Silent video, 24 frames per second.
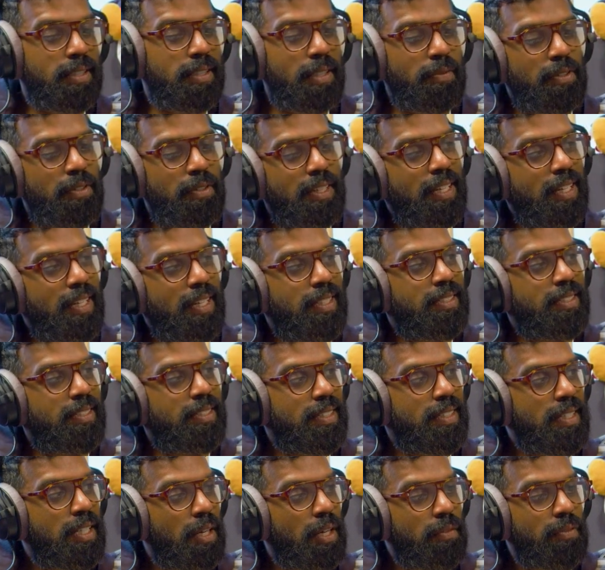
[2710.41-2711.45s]
if the kids,
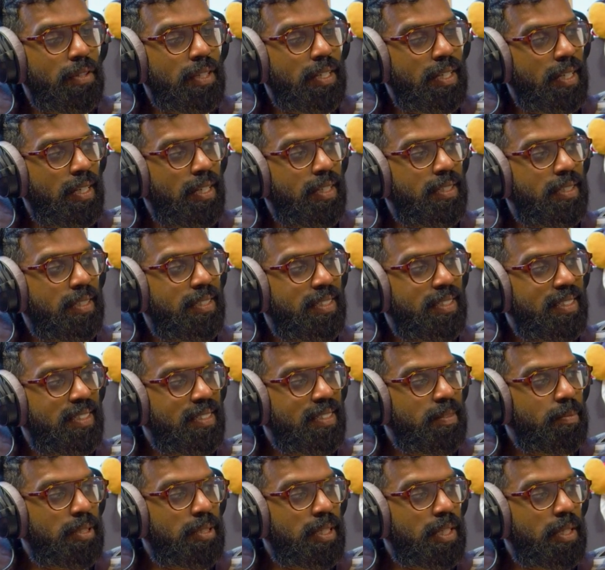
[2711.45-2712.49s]
you know, if the kids,
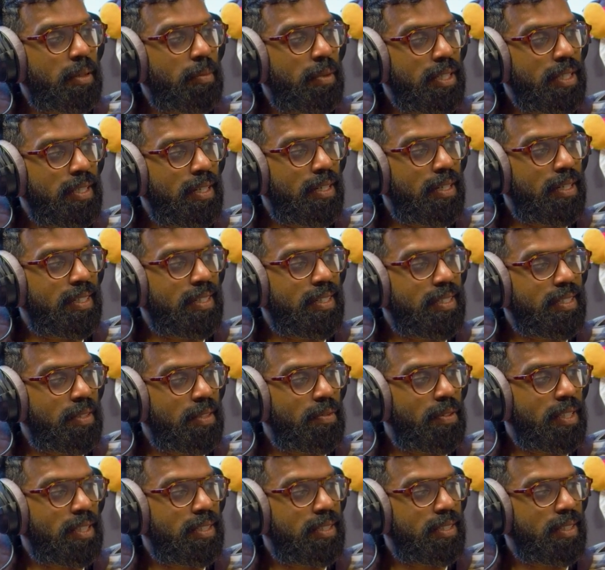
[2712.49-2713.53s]
particularly my youngest, if
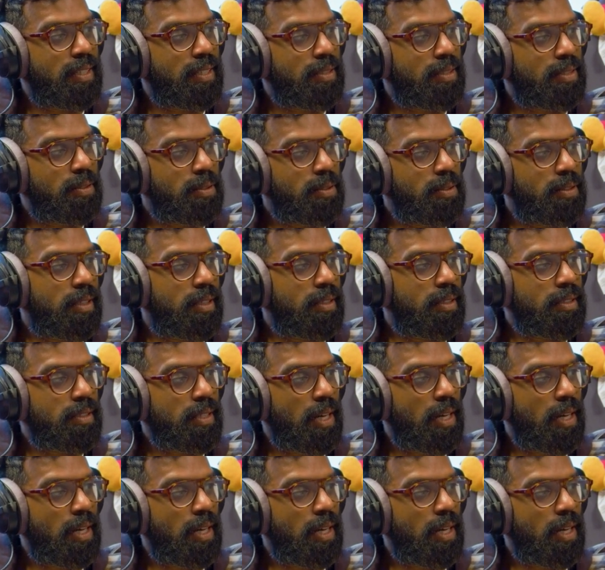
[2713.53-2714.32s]
he starts sort of dancing,